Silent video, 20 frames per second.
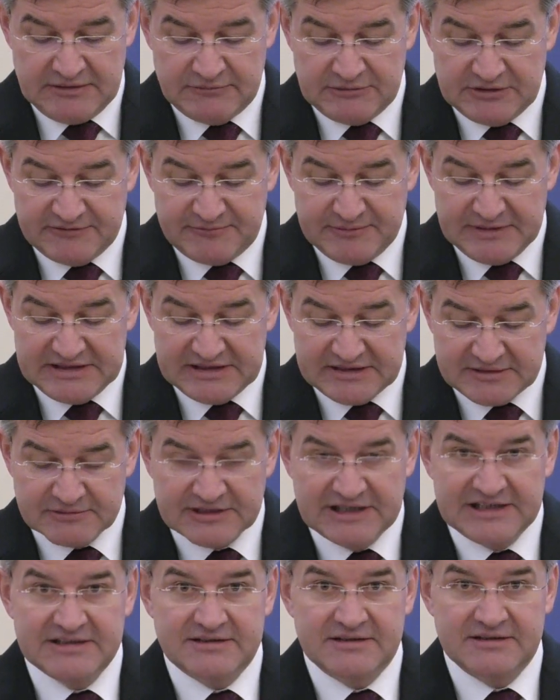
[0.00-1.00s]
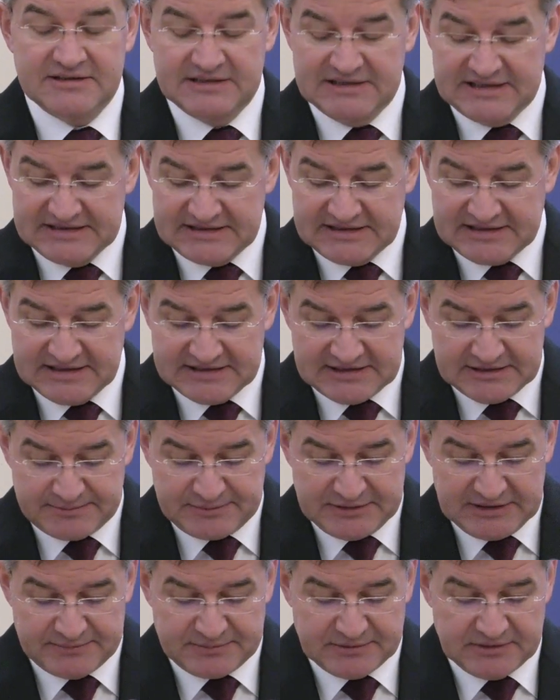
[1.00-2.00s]
We have many great, dedicated
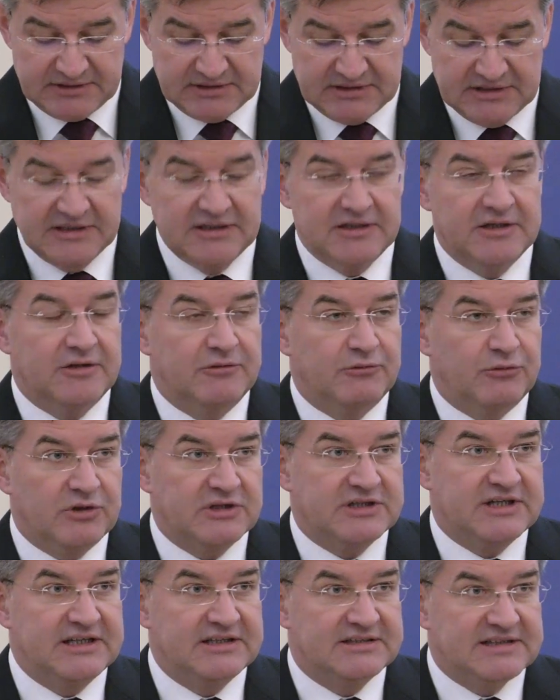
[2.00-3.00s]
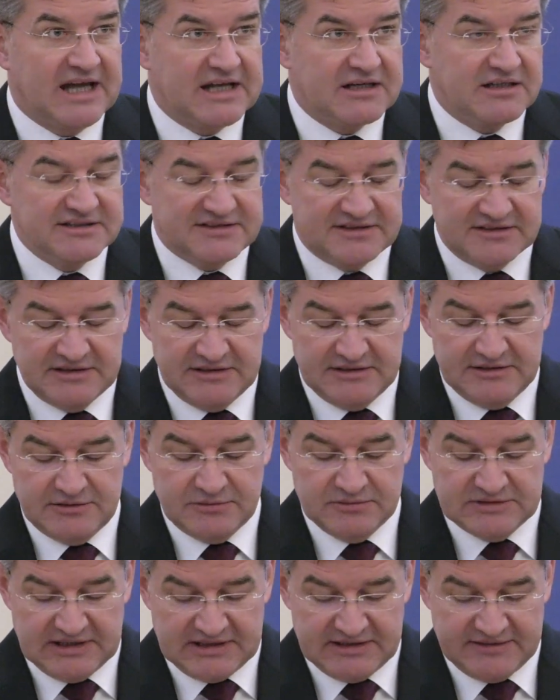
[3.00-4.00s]
people working tirelessly
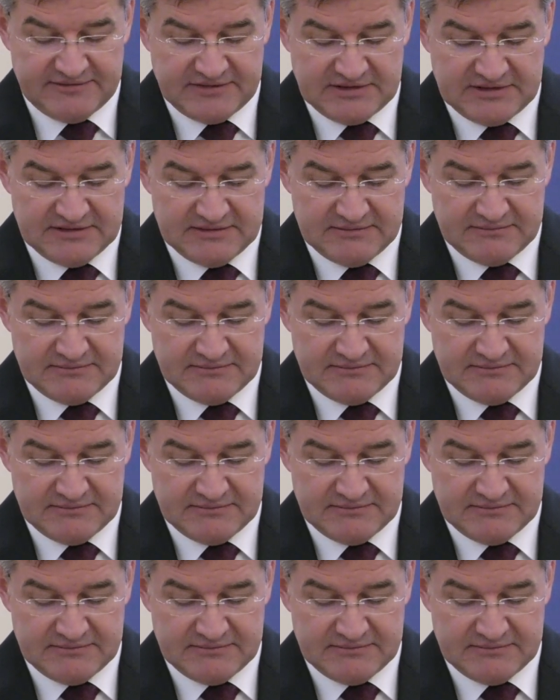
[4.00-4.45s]
to deliver,